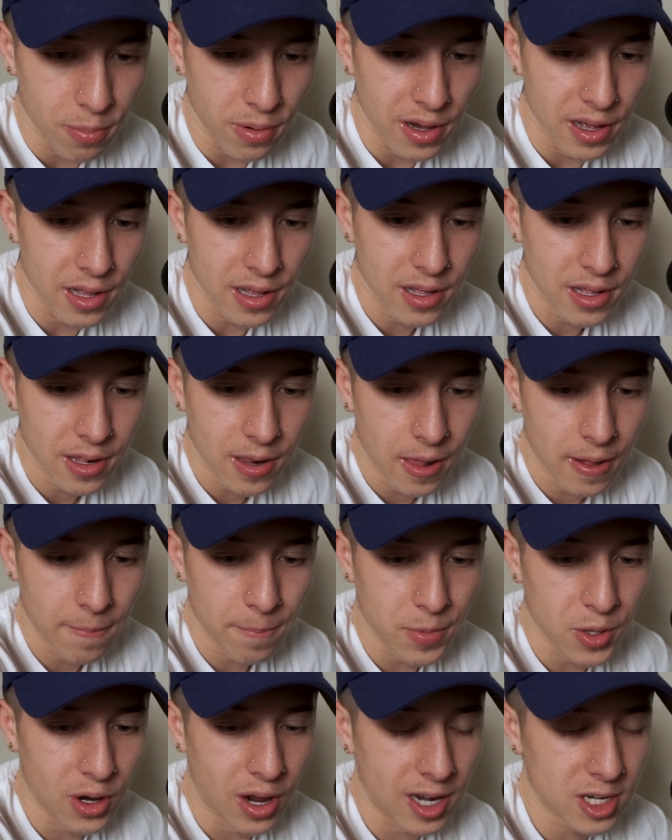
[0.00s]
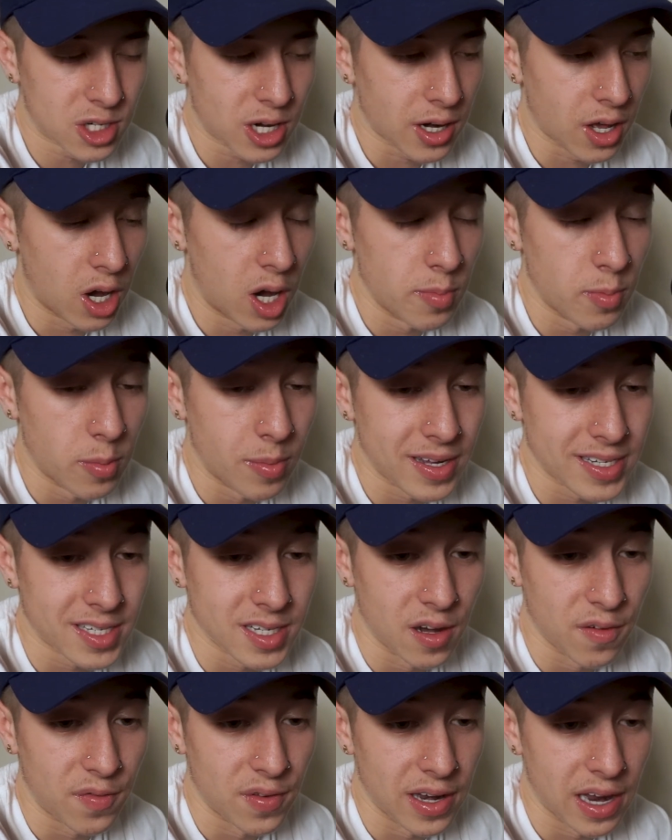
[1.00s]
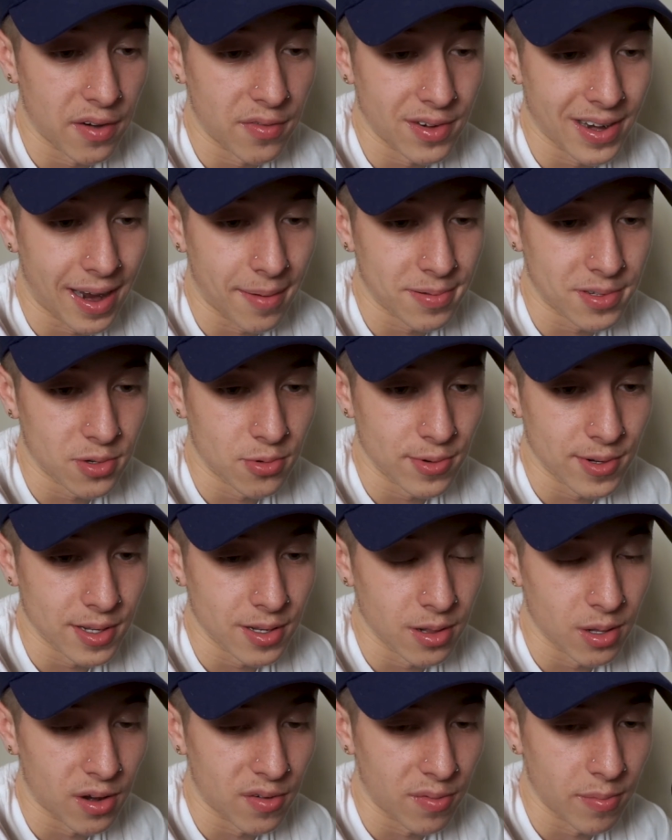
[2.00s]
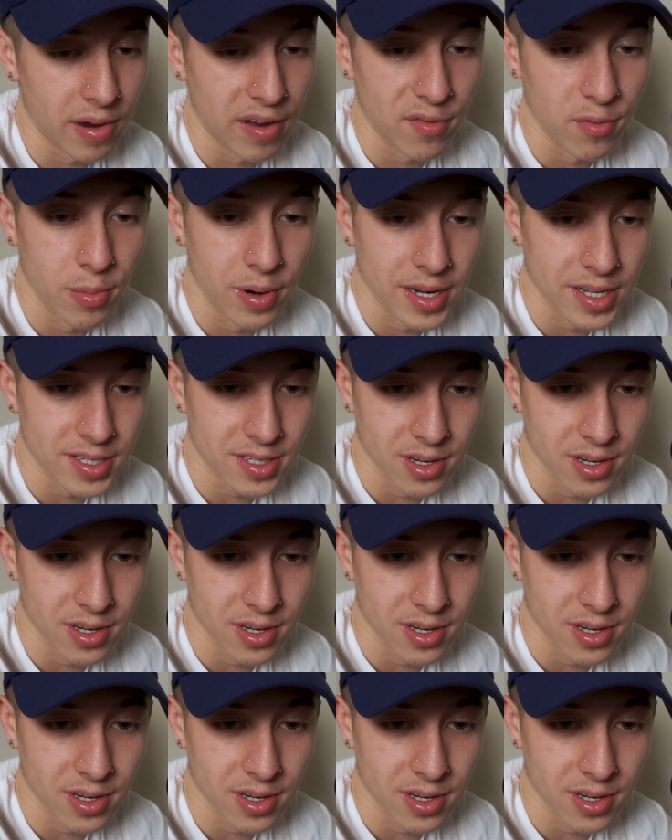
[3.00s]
But I try to humble myself in every opportunity to learn from everybody.